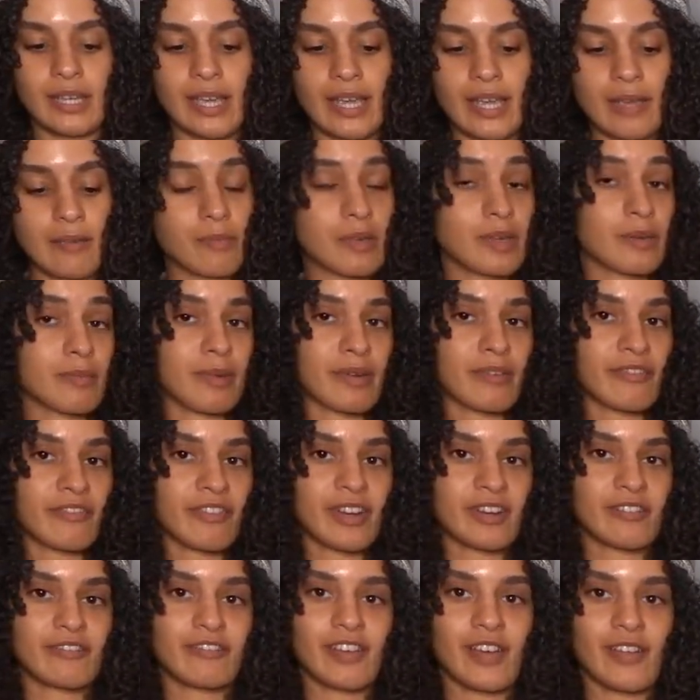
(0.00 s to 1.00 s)
Amy, my
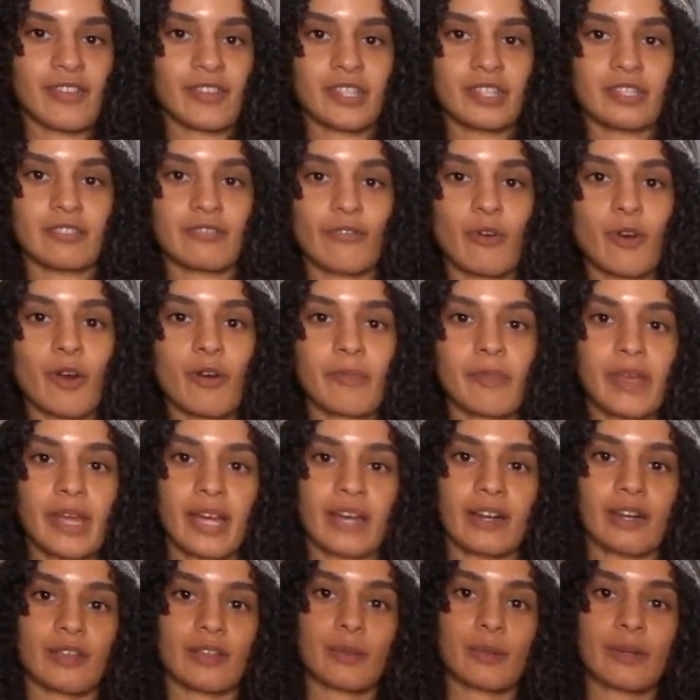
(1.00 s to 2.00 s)
friend, found this for me at
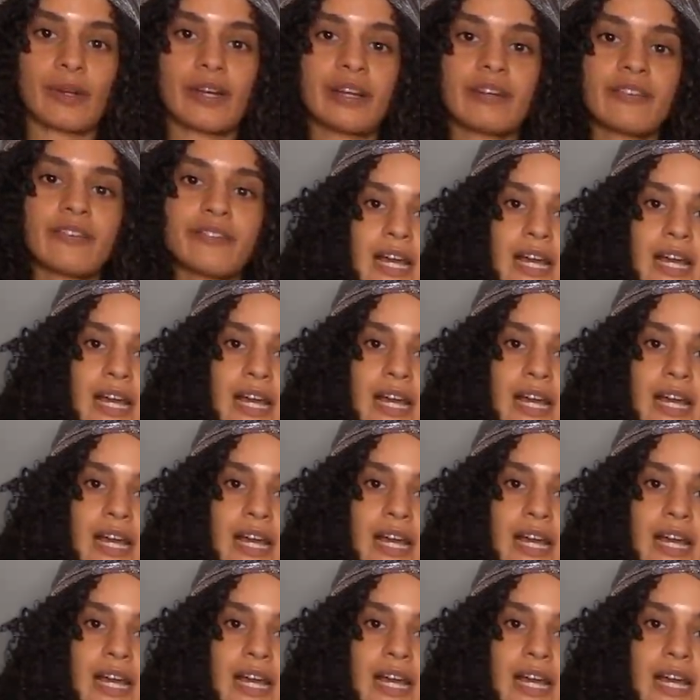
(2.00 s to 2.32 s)
a thrift,